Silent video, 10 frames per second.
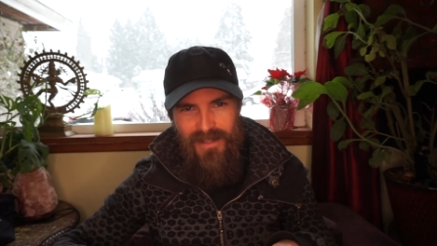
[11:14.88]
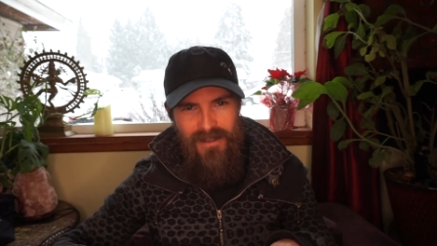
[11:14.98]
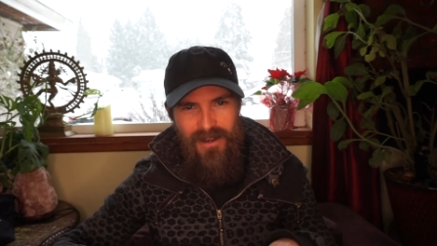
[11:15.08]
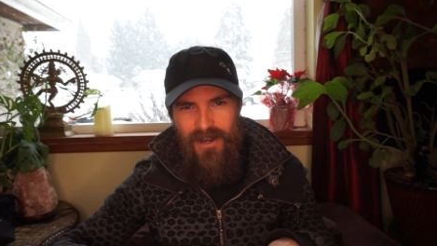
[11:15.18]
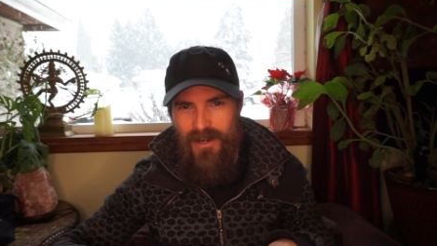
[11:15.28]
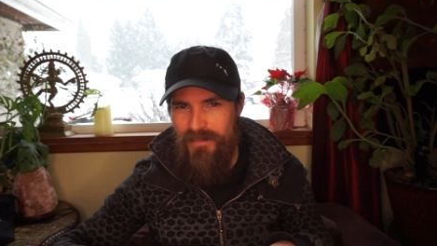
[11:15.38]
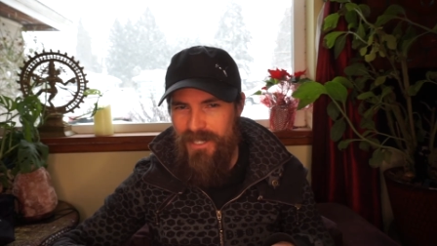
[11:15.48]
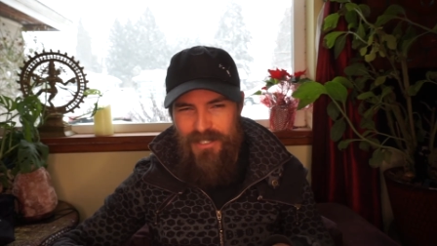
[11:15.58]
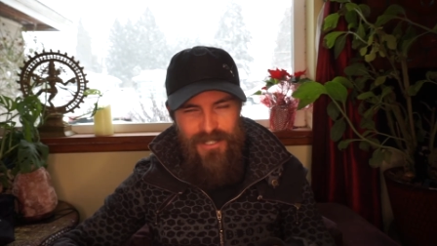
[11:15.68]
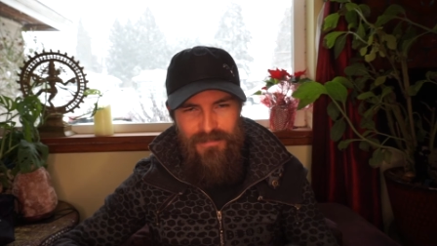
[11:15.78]

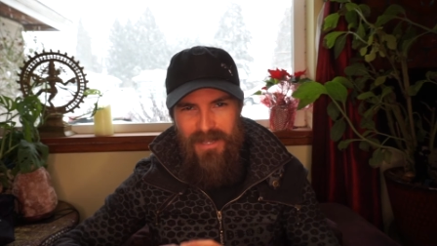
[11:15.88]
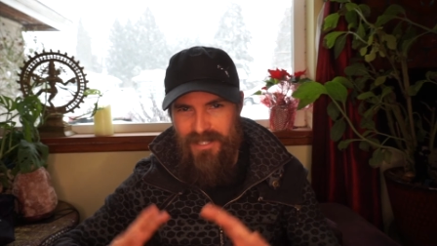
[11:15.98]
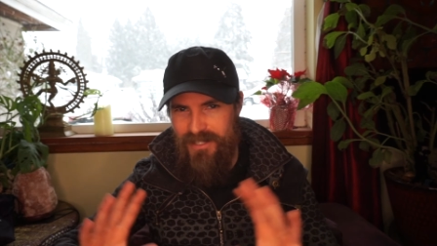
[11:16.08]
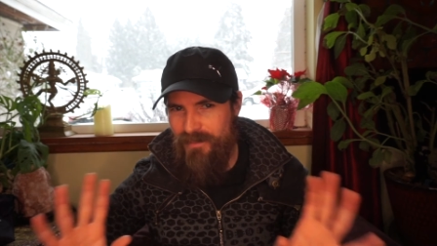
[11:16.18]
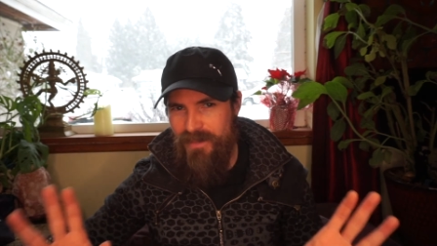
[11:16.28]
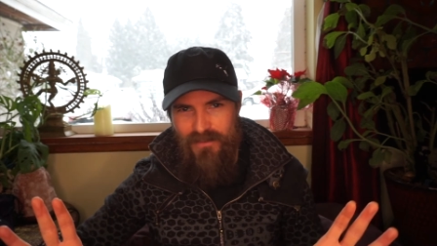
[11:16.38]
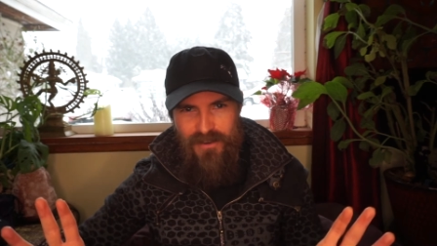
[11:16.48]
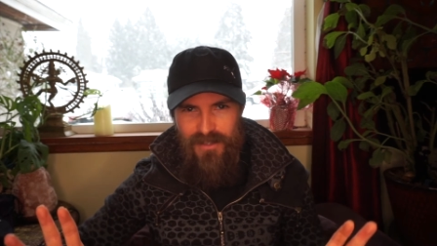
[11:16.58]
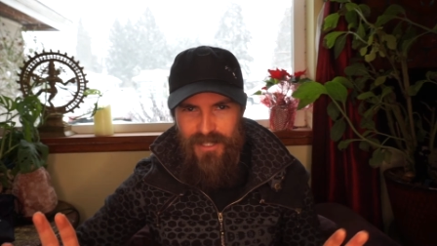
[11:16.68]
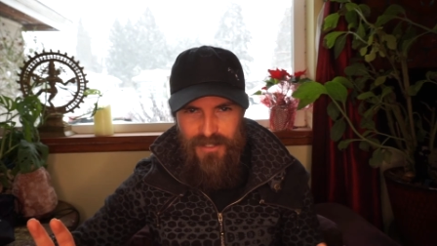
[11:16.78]
it just messes up
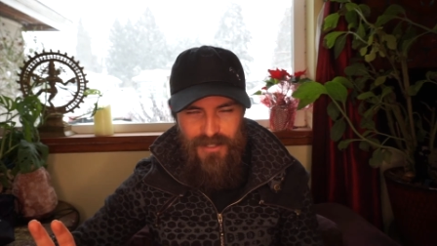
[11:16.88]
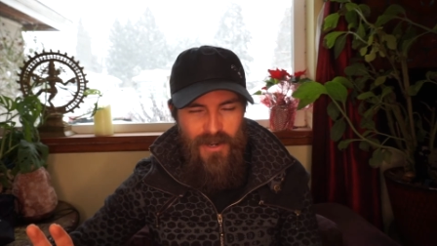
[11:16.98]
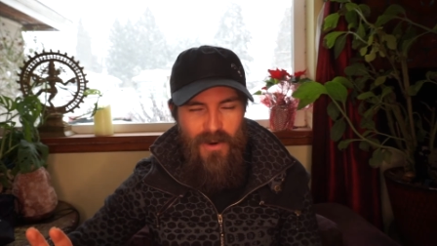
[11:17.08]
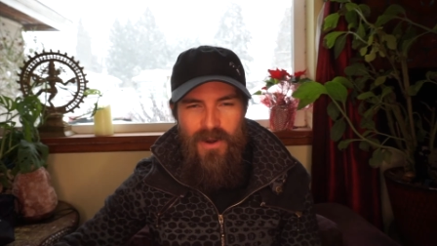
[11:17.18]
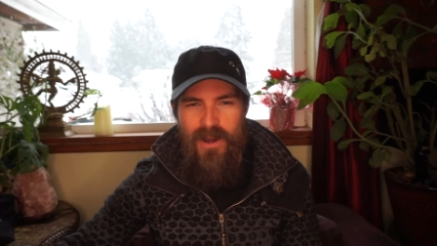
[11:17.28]
everything. So